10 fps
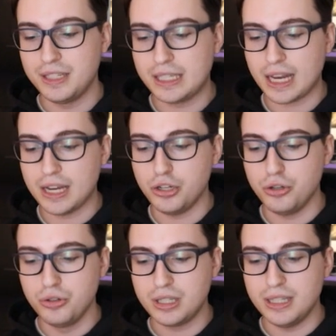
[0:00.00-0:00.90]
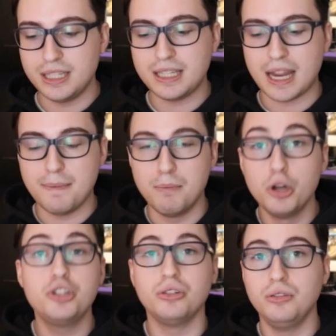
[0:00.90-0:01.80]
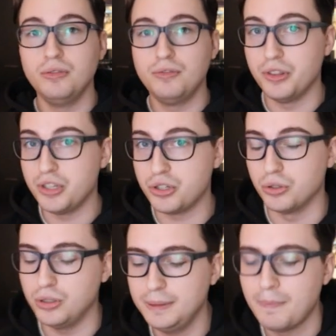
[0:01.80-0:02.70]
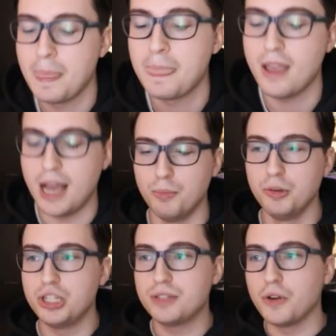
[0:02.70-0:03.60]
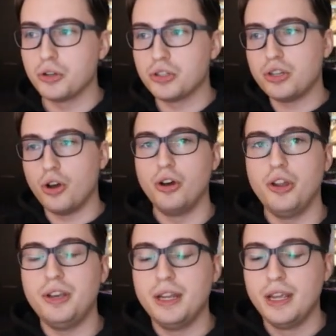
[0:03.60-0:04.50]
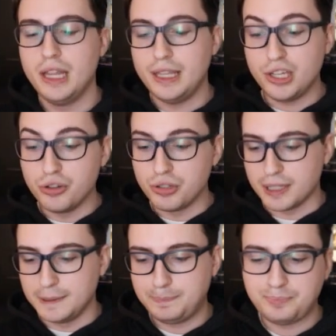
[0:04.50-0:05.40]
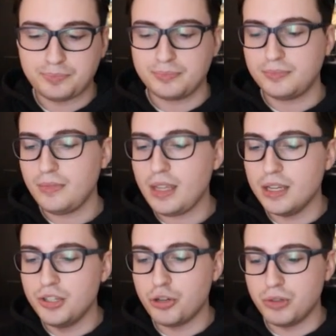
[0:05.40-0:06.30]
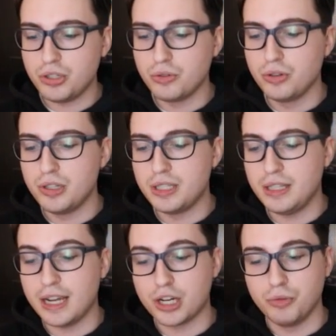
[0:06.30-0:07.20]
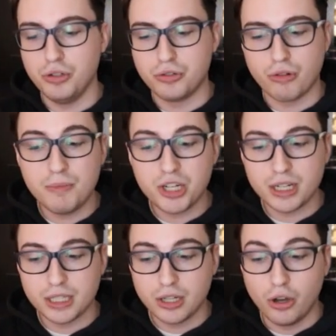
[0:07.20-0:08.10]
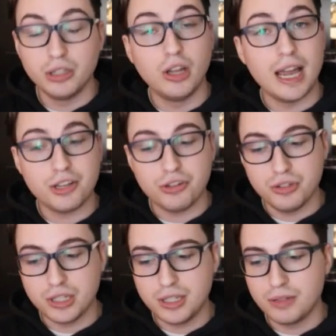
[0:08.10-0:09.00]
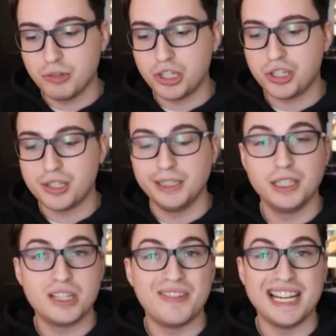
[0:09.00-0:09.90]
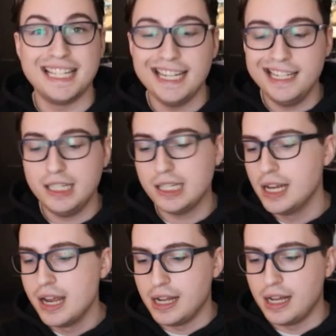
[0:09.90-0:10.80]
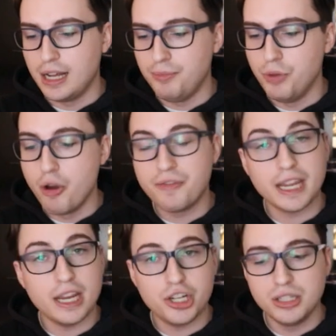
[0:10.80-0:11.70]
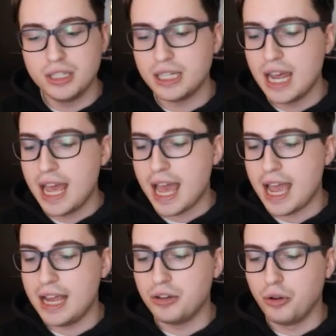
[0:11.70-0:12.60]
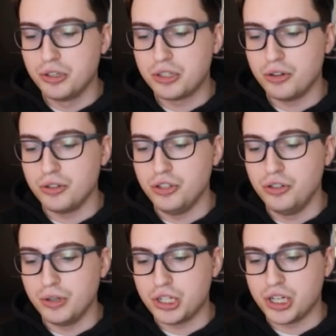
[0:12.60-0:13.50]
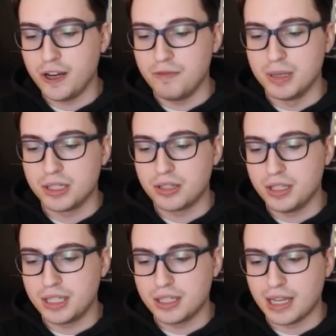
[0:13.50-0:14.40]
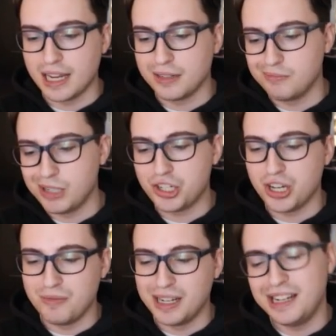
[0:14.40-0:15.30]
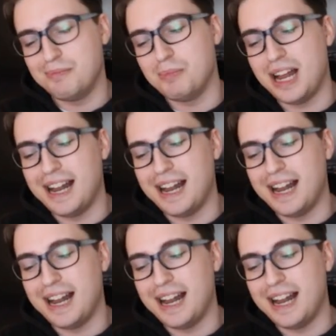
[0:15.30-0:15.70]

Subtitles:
This is a module for the store, which is focused on the user. And so it stores the actual user object, online users, which is just a list of IDs, notifications, and also new achievements. So this is like achievement.